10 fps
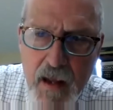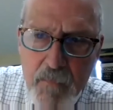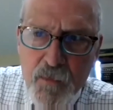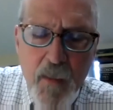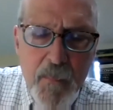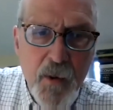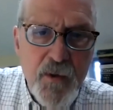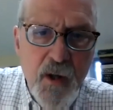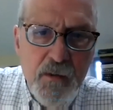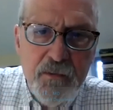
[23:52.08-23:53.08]
Adams, Arapahoe,
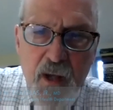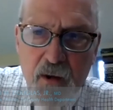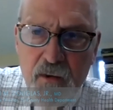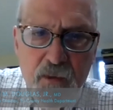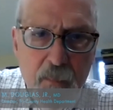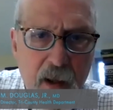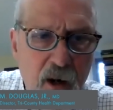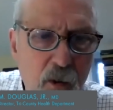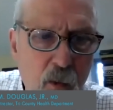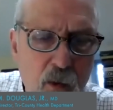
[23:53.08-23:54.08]
and Douglas County is
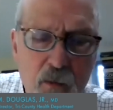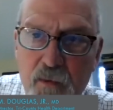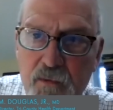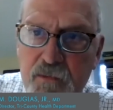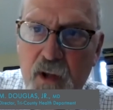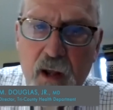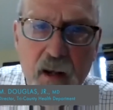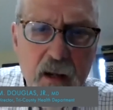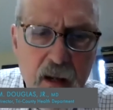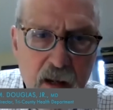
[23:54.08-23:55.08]
about a quarter of the state.